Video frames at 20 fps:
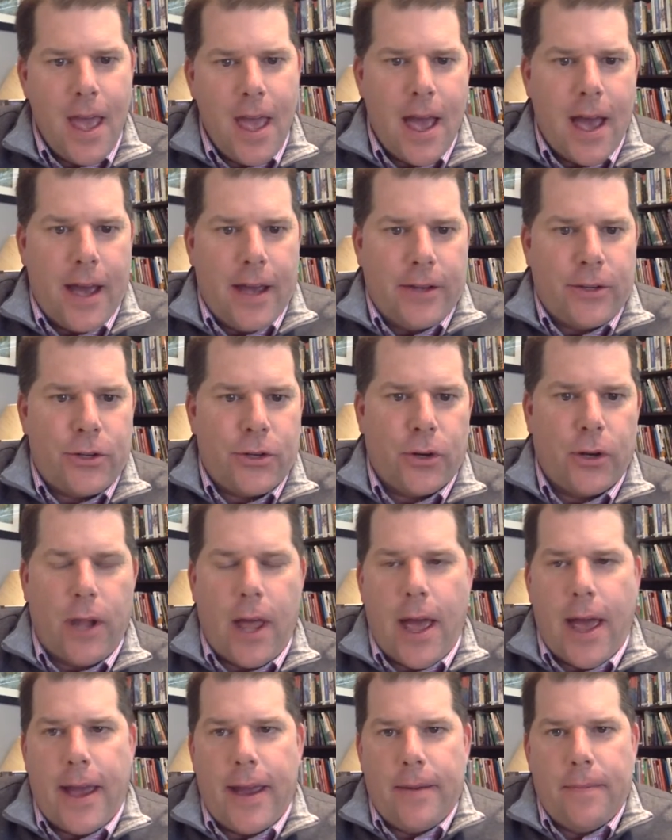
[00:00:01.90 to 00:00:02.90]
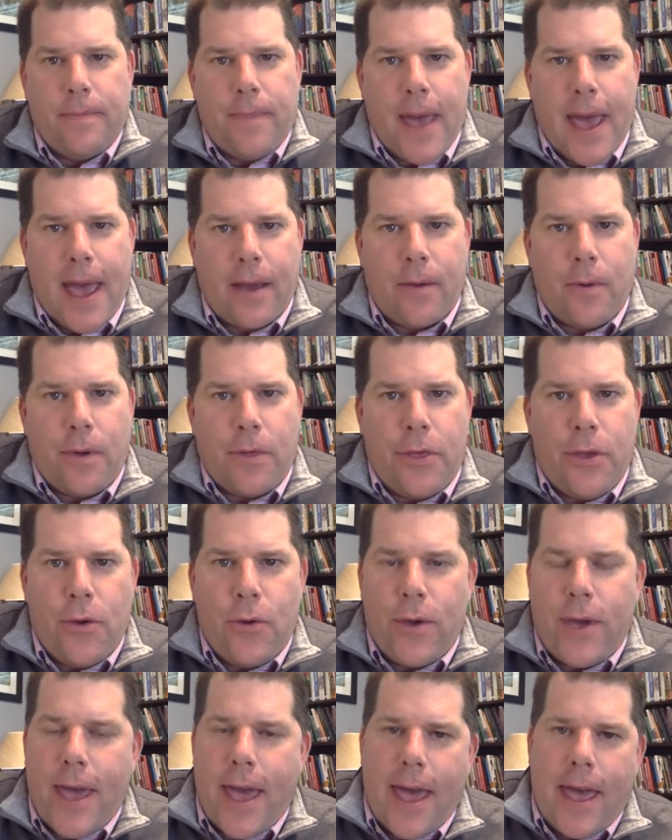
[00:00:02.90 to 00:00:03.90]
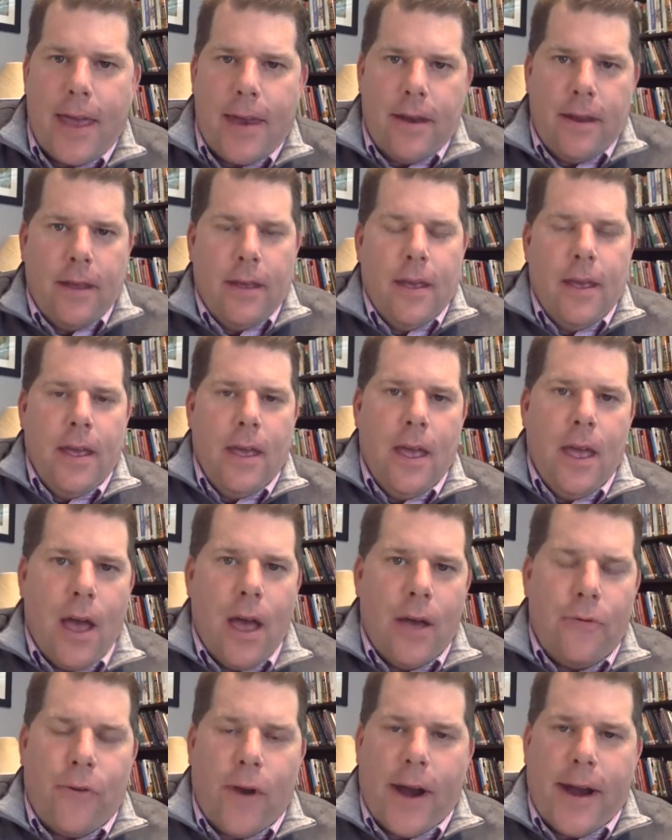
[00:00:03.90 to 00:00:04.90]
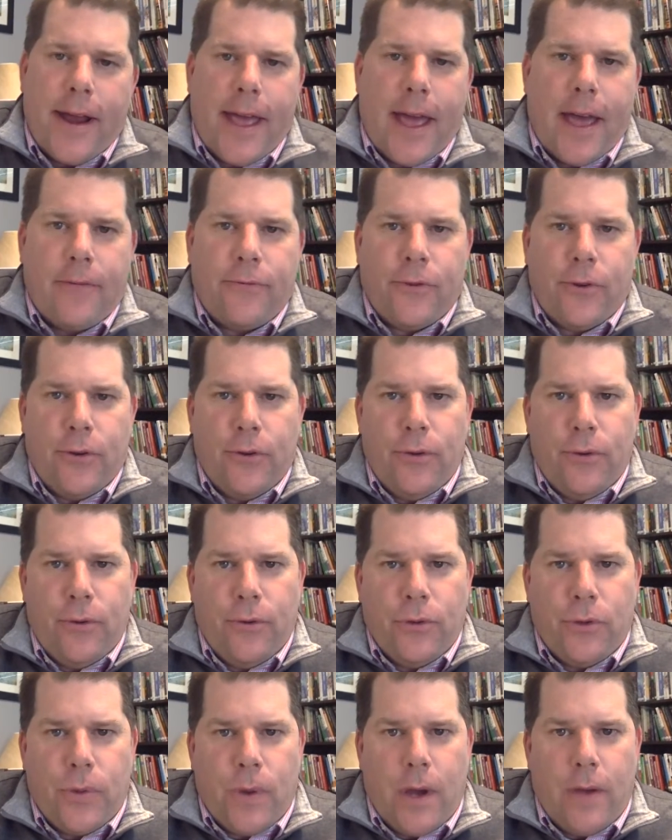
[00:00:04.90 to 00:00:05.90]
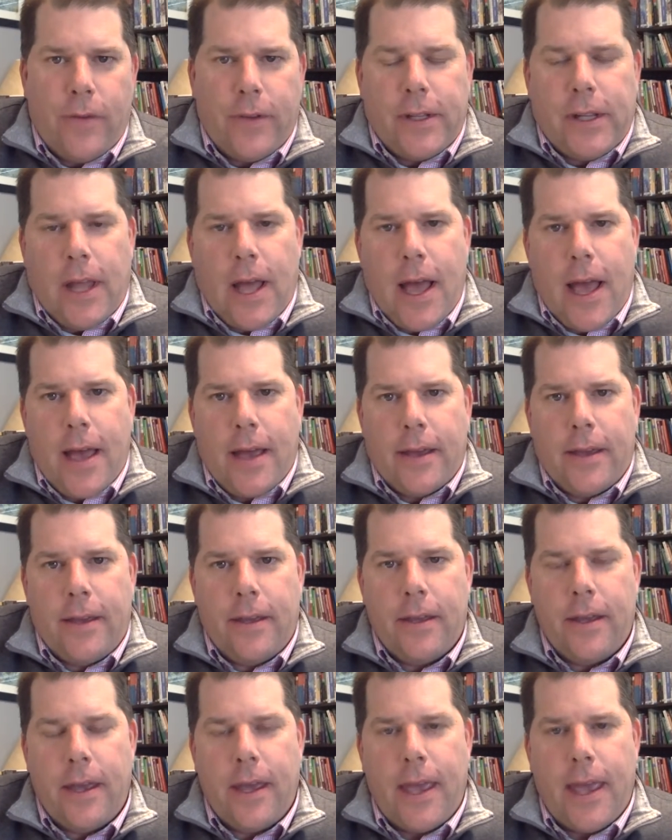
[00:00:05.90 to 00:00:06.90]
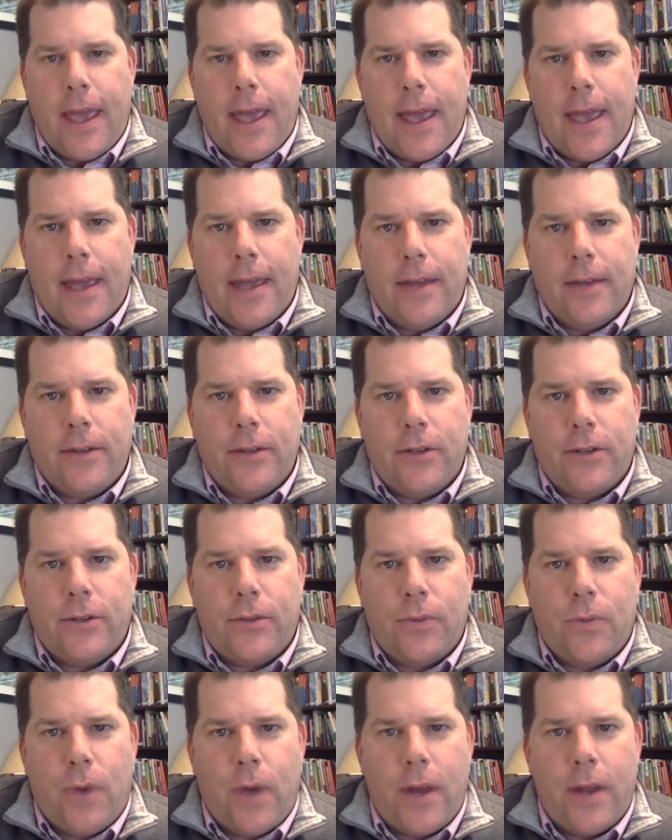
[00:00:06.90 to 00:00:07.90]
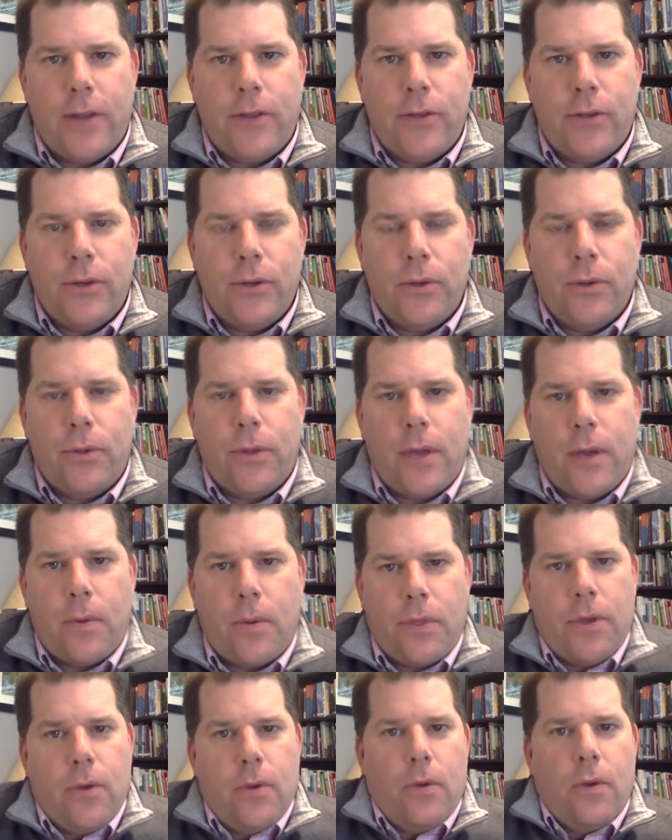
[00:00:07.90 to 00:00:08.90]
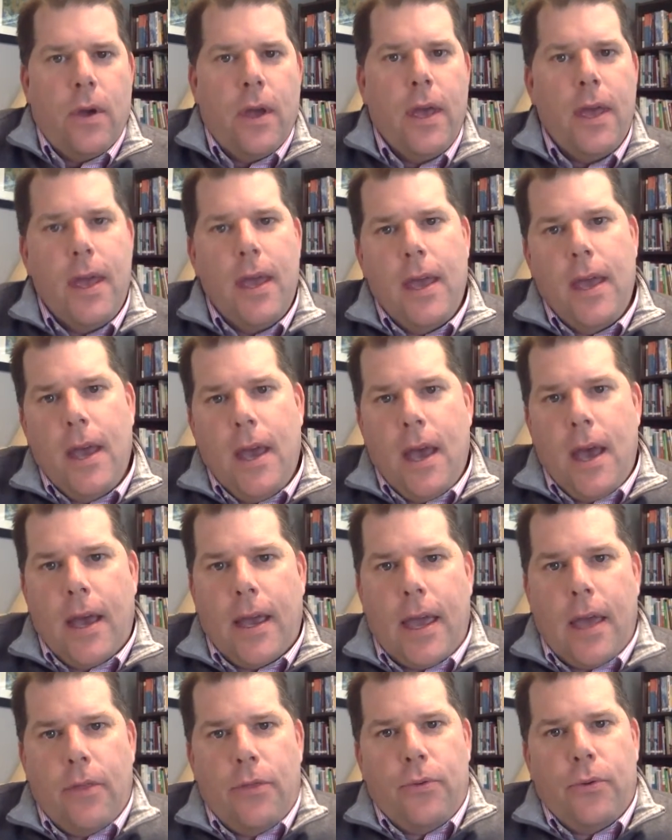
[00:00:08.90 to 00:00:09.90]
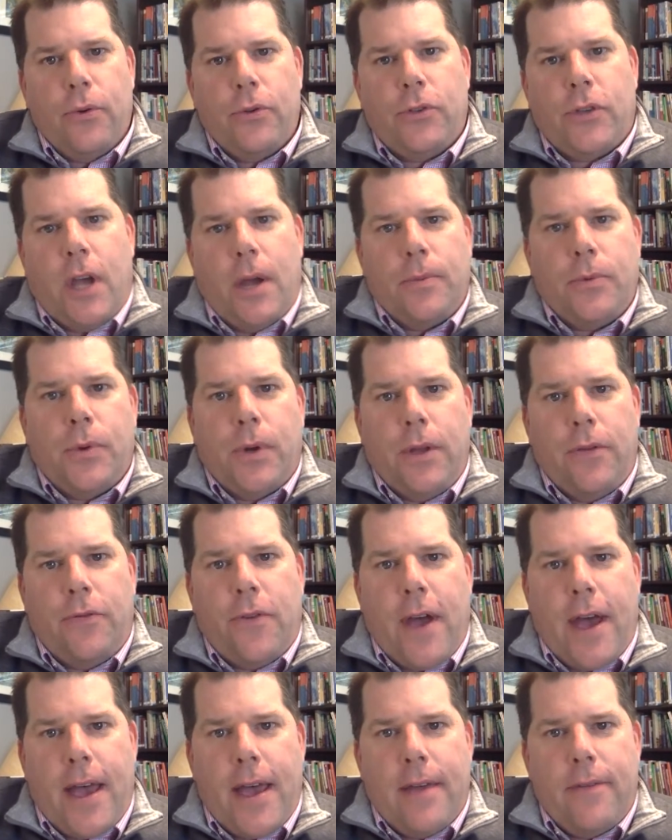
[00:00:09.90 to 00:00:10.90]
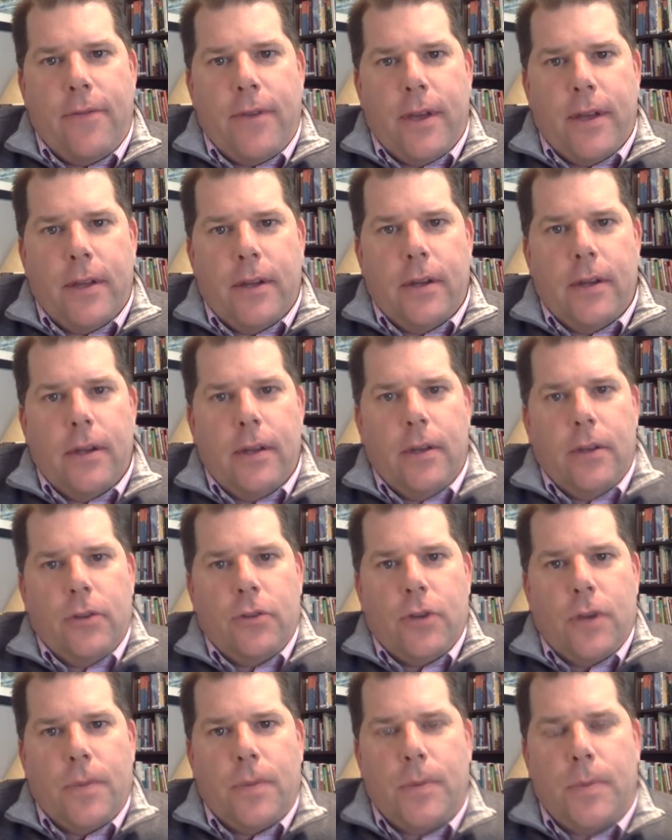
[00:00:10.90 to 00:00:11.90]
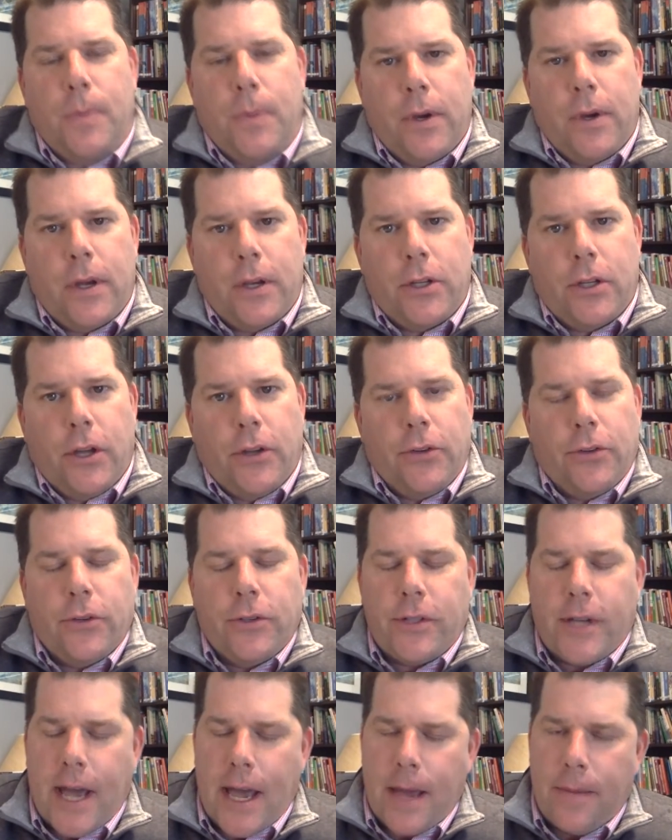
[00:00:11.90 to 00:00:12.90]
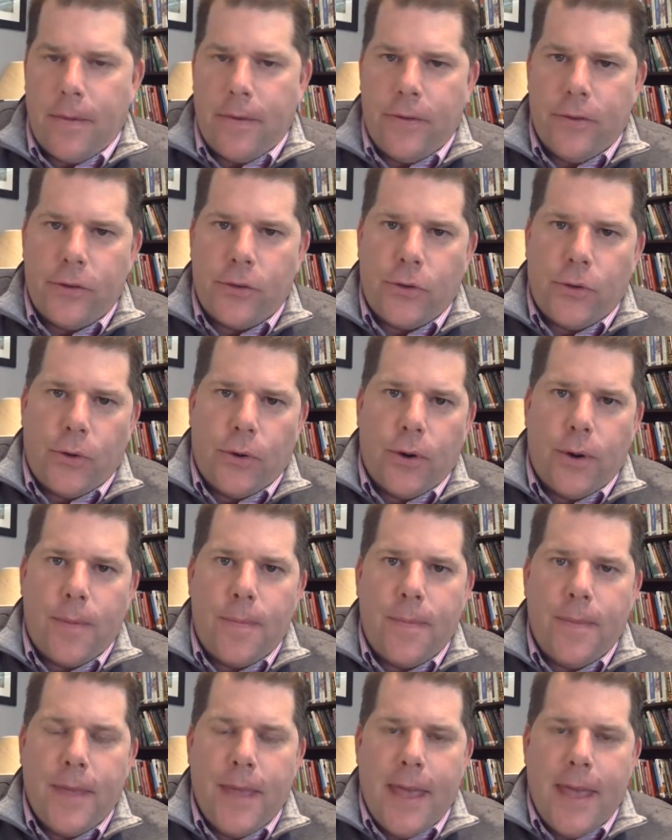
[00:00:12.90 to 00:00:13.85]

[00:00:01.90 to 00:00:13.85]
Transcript: Hi, Shoreline, back with you again. Friday afternoon, 12 o'clock, and just wanted to think with you again through Psalm 25 and Tripp's book, A Shelter in Time of the Storm.